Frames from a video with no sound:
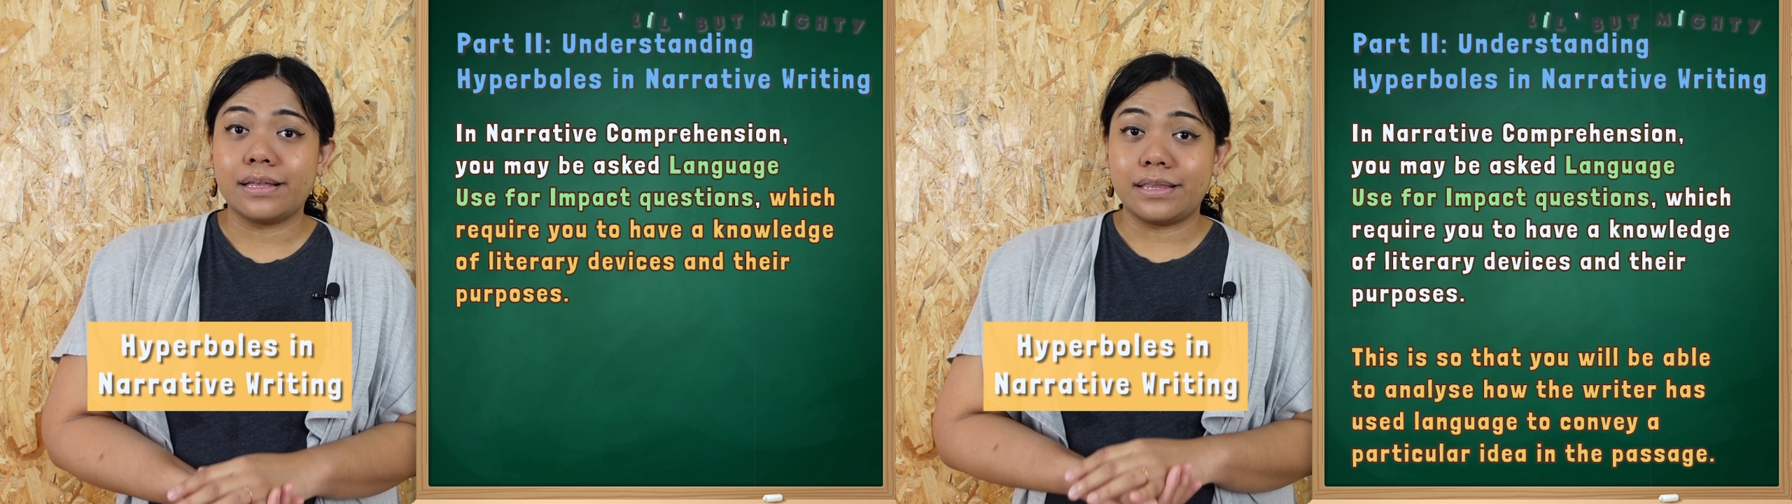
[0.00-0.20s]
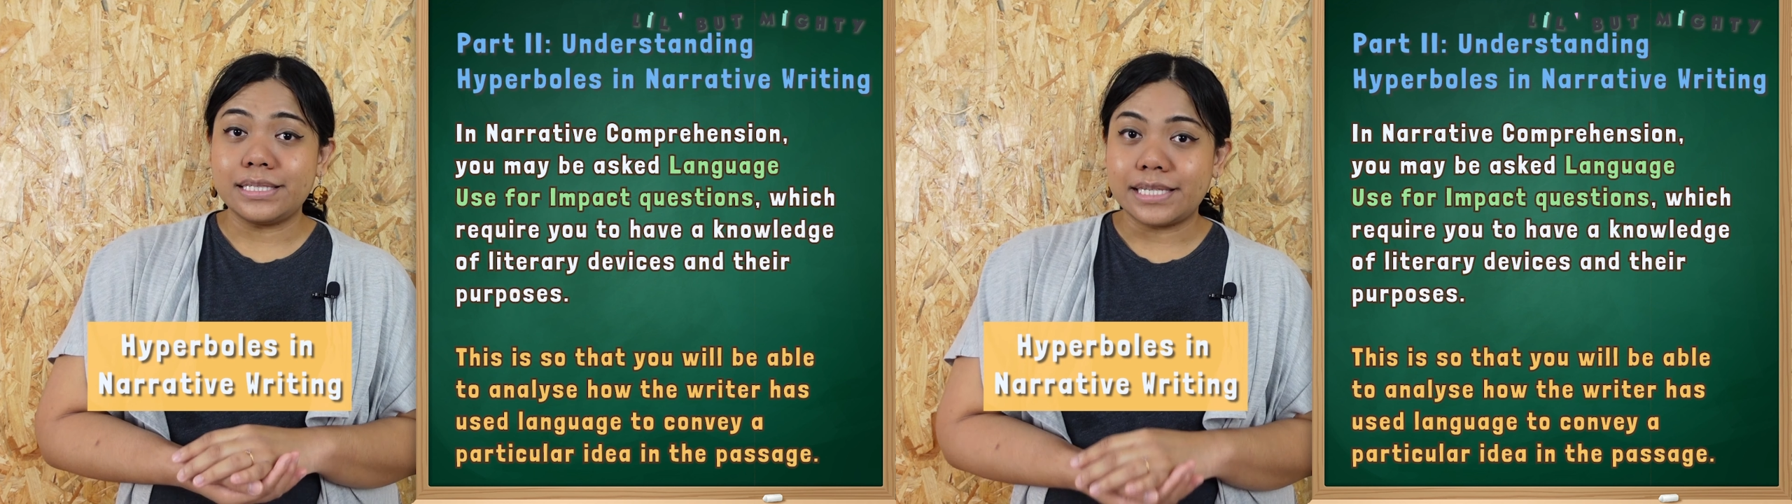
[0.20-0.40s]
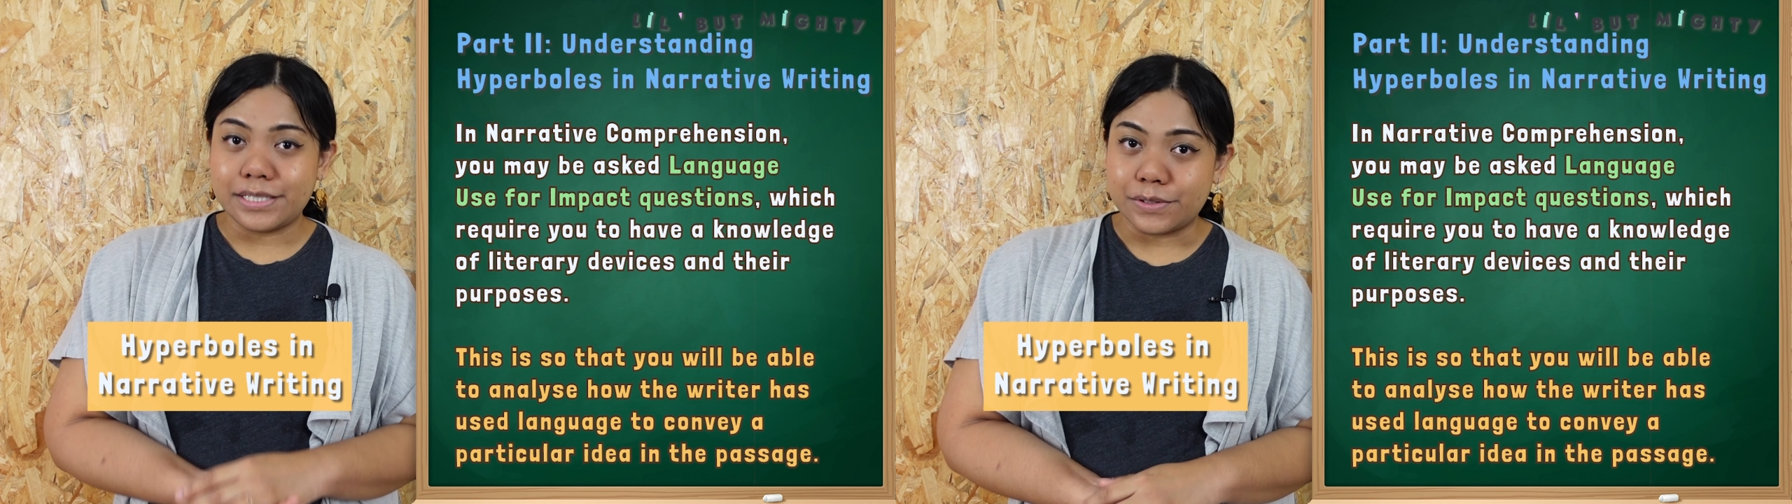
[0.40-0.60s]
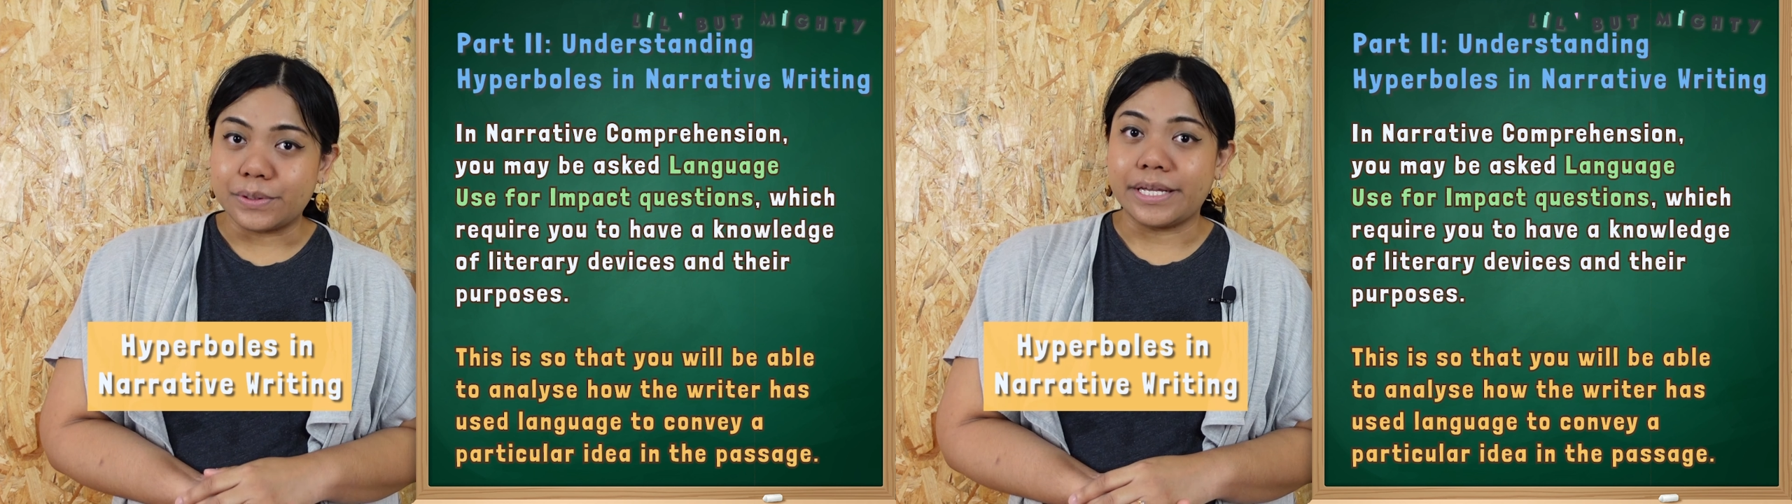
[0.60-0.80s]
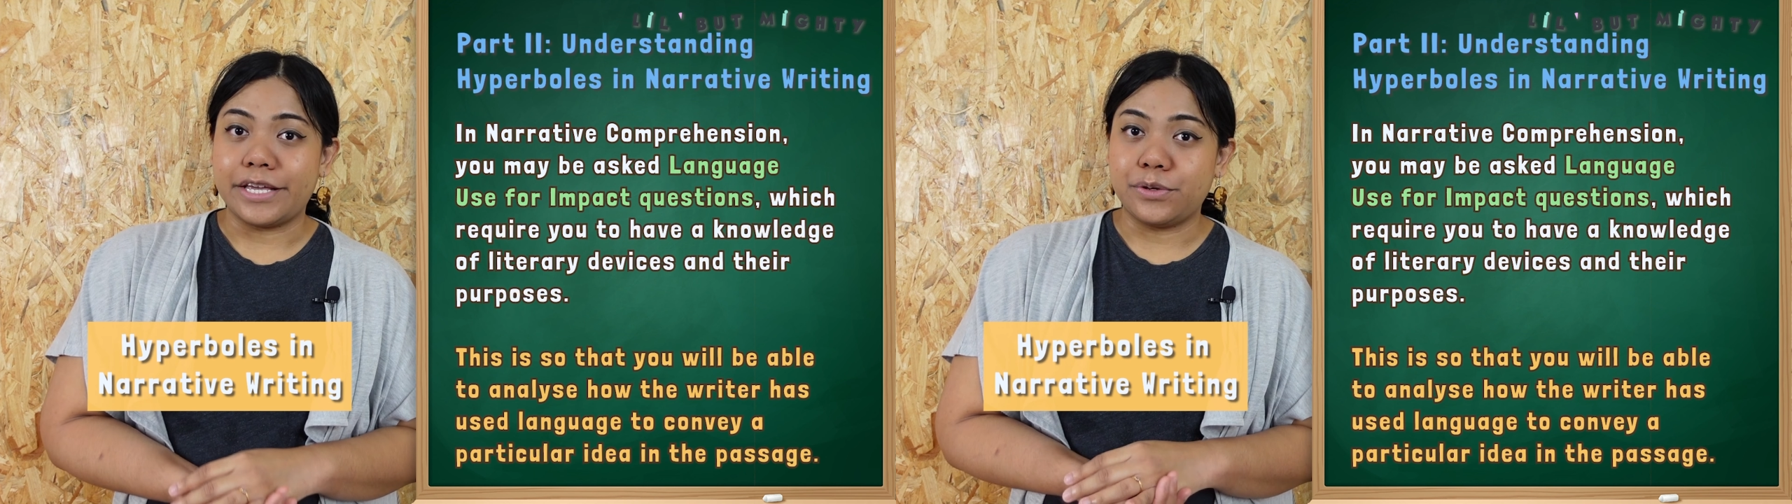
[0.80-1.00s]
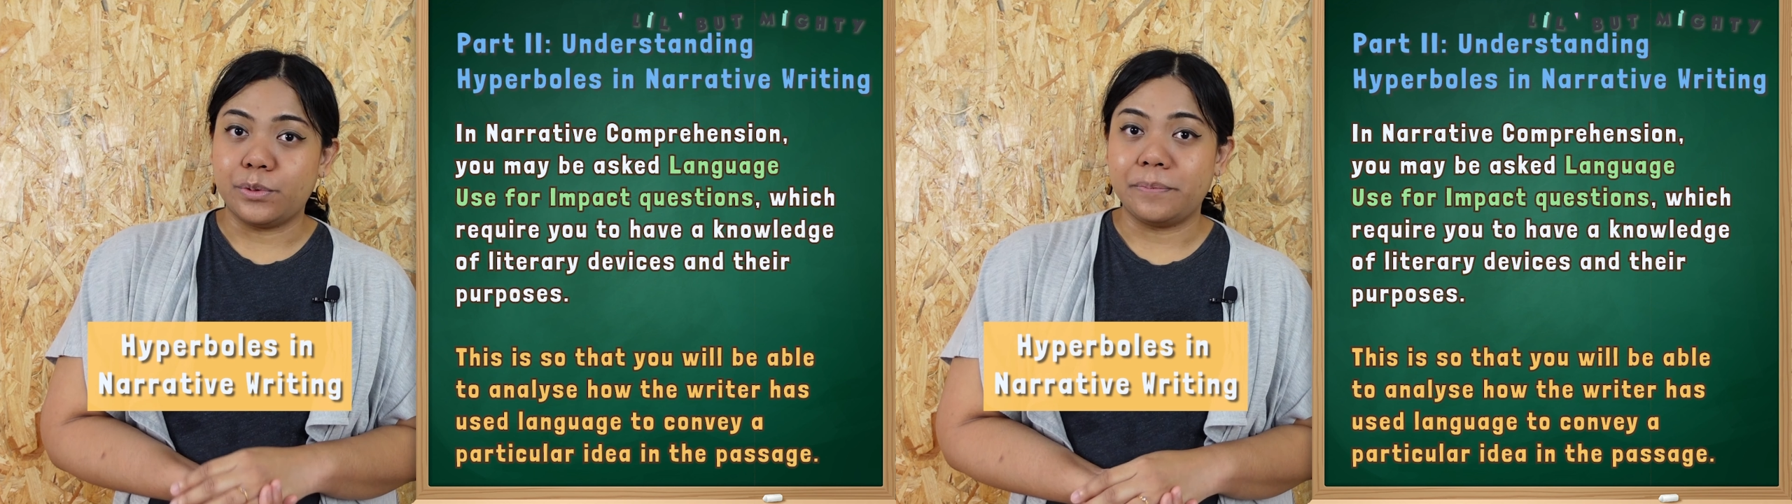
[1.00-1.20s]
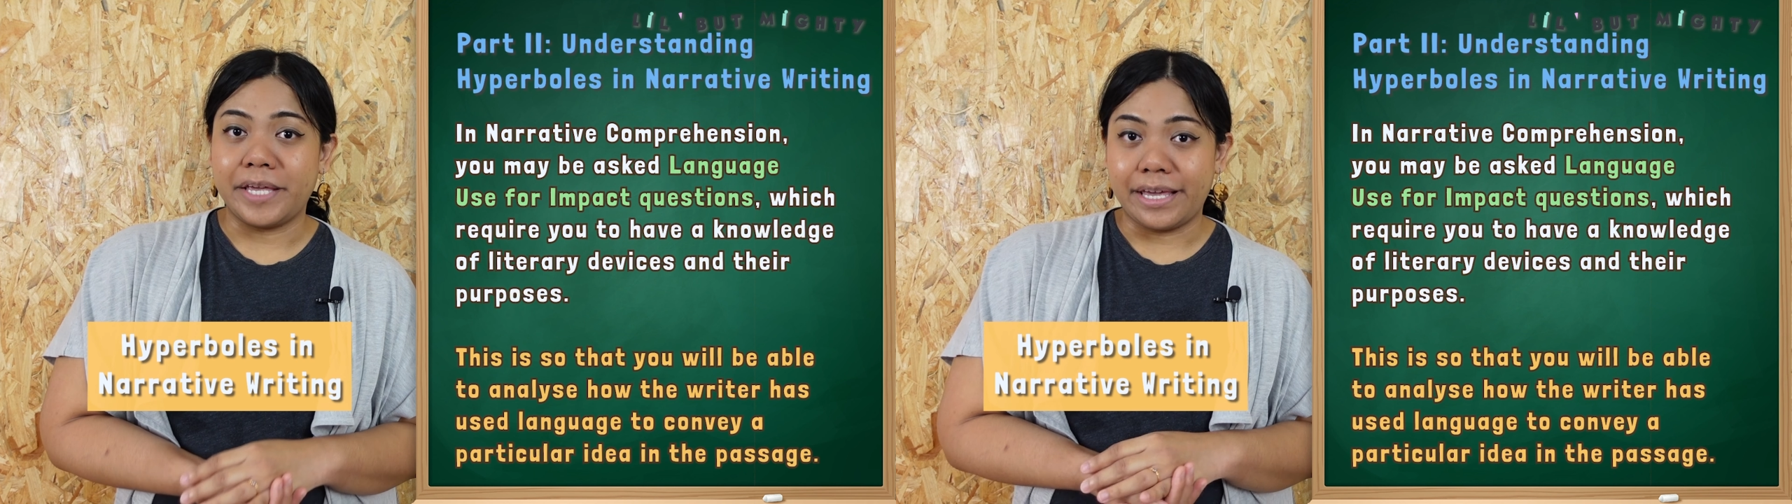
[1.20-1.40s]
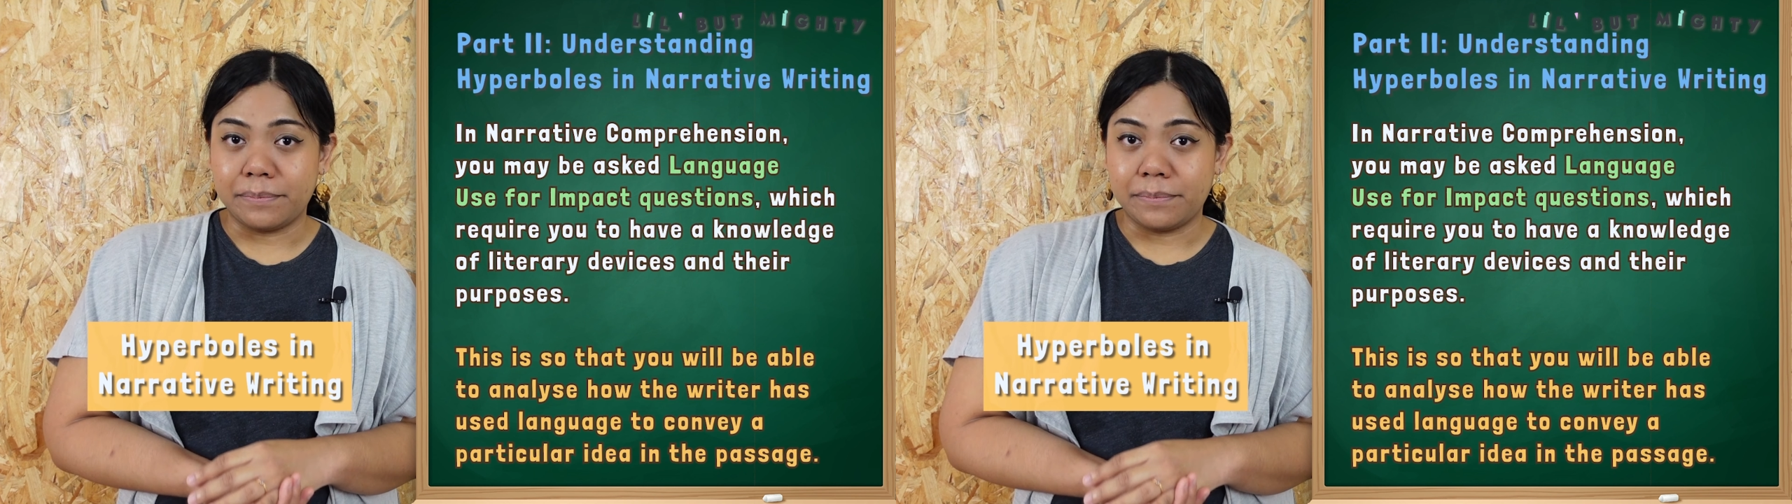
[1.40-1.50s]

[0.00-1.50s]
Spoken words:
This is so that you will be